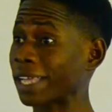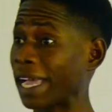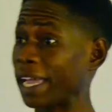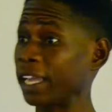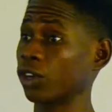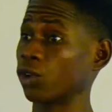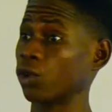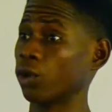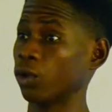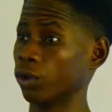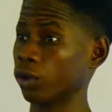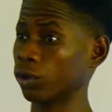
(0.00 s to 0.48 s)

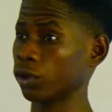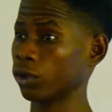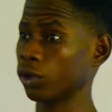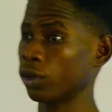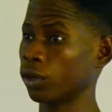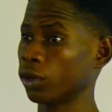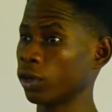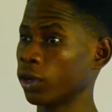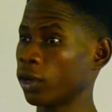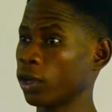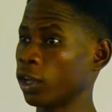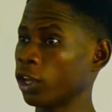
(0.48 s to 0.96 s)
cycle,
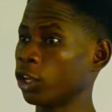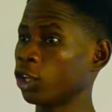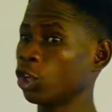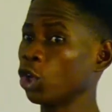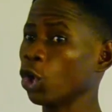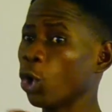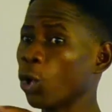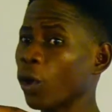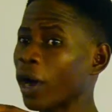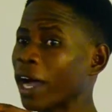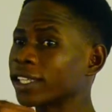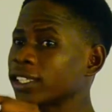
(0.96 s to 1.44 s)

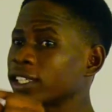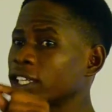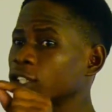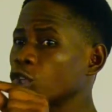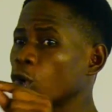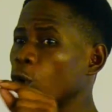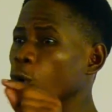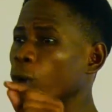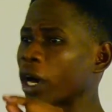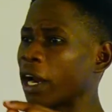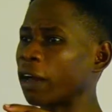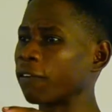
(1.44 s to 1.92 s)
you as a
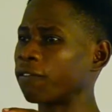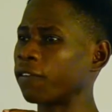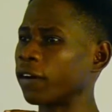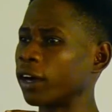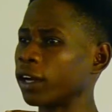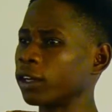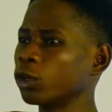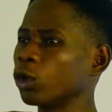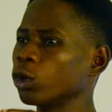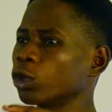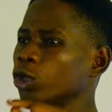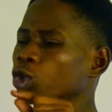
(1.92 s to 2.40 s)

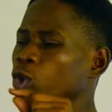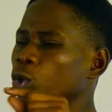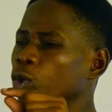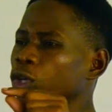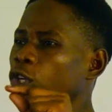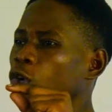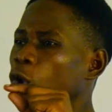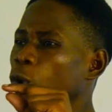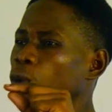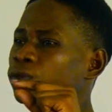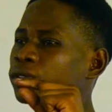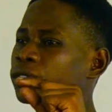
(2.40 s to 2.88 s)
geographer, you
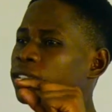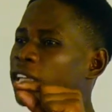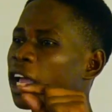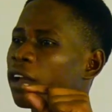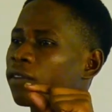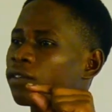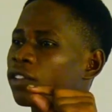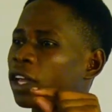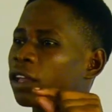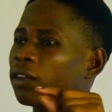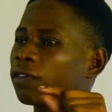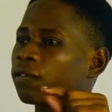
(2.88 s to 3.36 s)
should
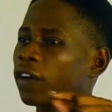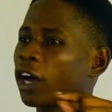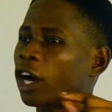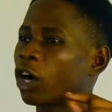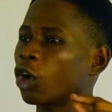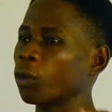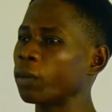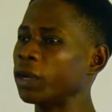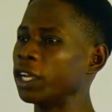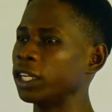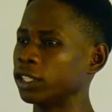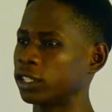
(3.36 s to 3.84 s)
conserve the
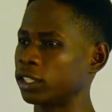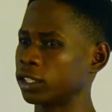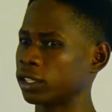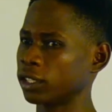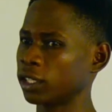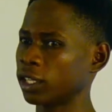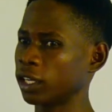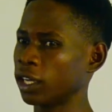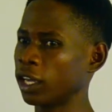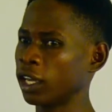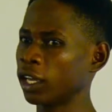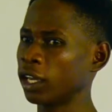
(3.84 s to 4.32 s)
environment.
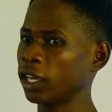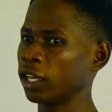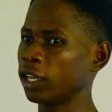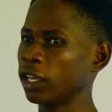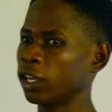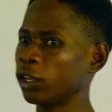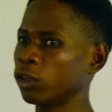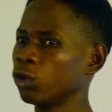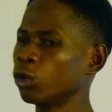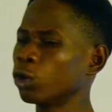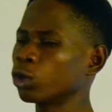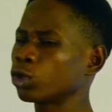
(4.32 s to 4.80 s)

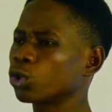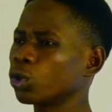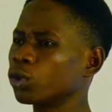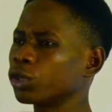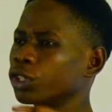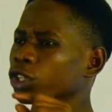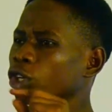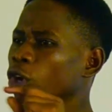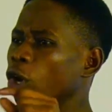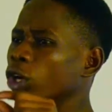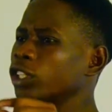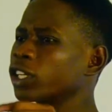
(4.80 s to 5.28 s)
You
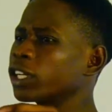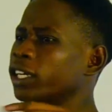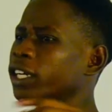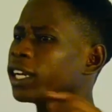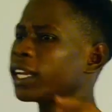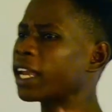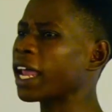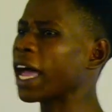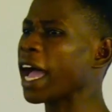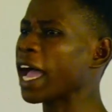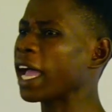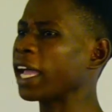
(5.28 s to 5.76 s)
should not
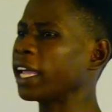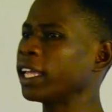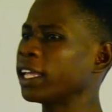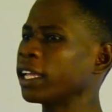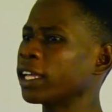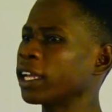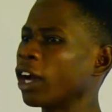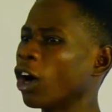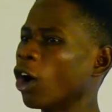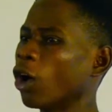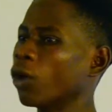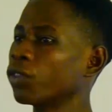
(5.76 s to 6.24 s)

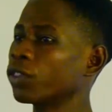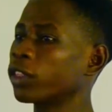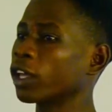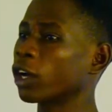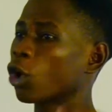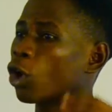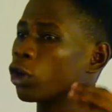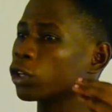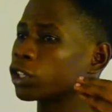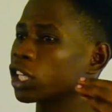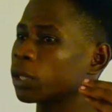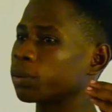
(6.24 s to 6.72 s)
rely on the
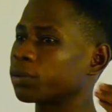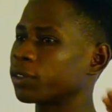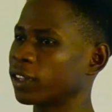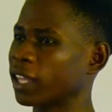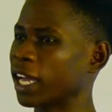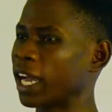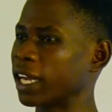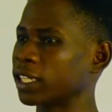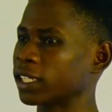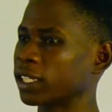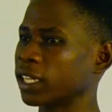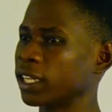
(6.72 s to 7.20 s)
concept
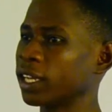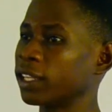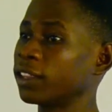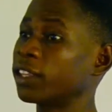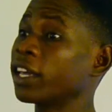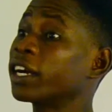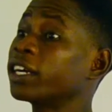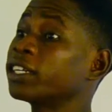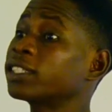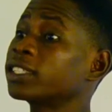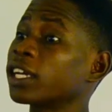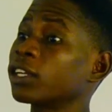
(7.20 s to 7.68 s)
that
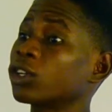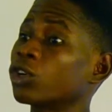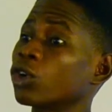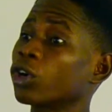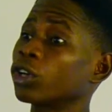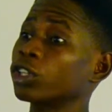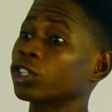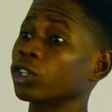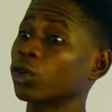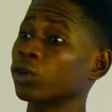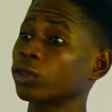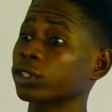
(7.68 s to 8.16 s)
there is a
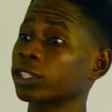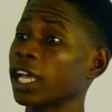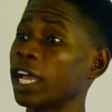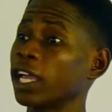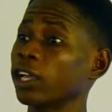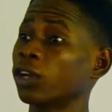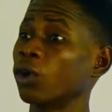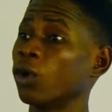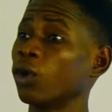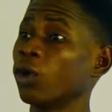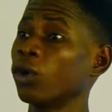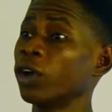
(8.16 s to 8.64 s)
hydrological
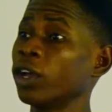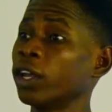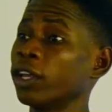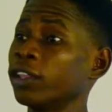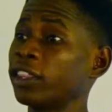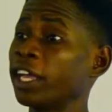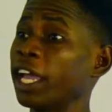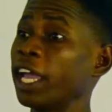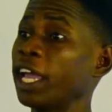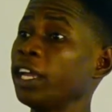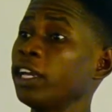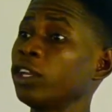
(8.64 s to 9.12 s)
cycle,
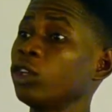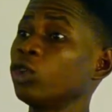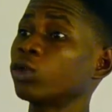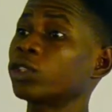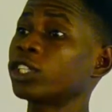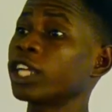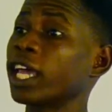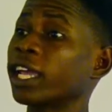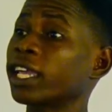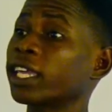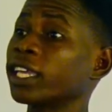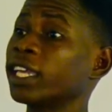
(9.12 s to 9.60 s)
then you
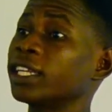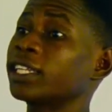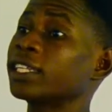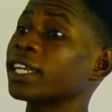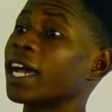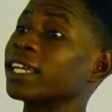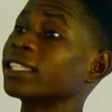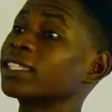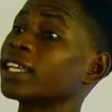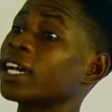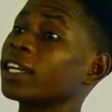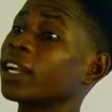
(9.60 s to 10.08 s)
take it
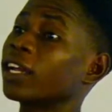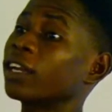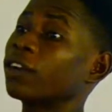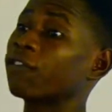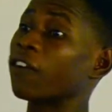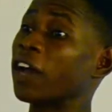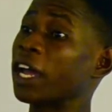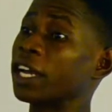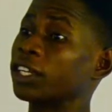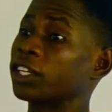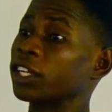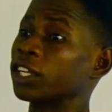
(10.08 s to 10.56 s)
as an
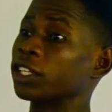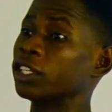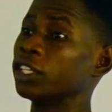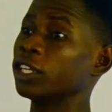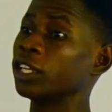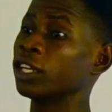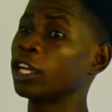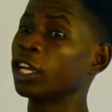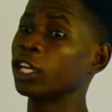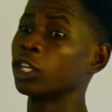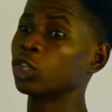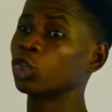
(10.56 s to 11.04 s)

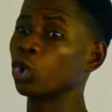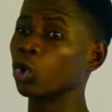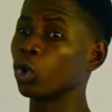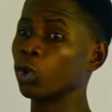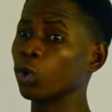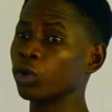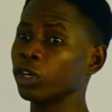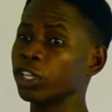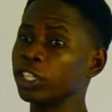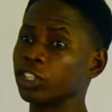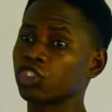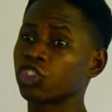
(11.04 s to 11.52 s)
advantage
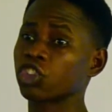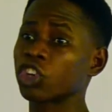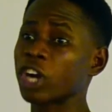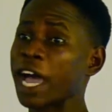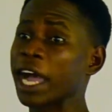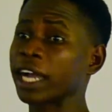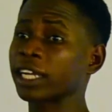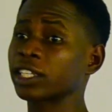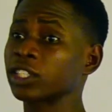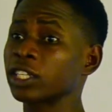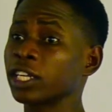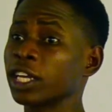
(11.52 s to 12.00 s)
to
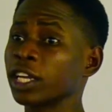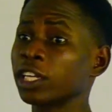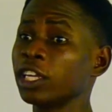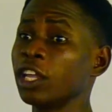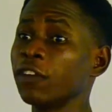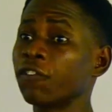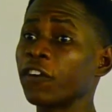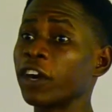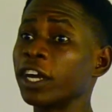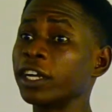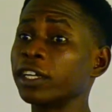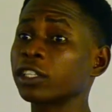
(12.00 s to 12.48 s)
distract
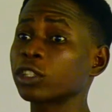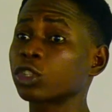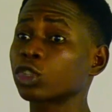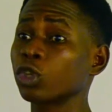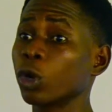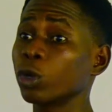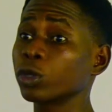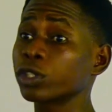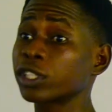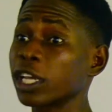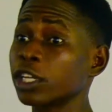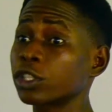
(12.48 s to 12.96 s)
different
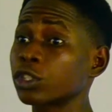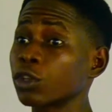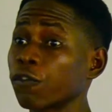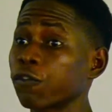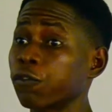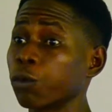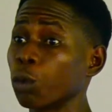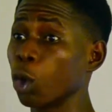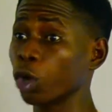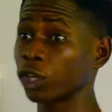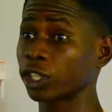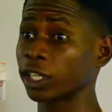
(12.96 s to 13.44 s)
sources
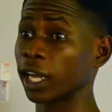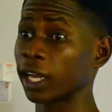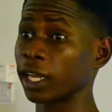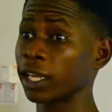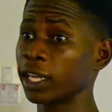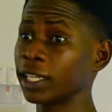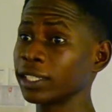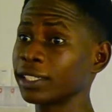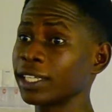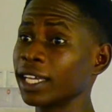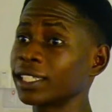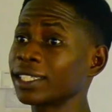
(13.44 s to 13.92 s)
of water,
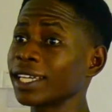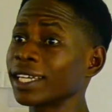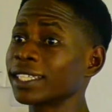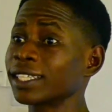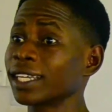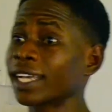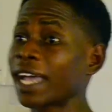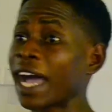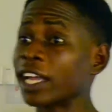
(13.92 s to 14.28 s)
such as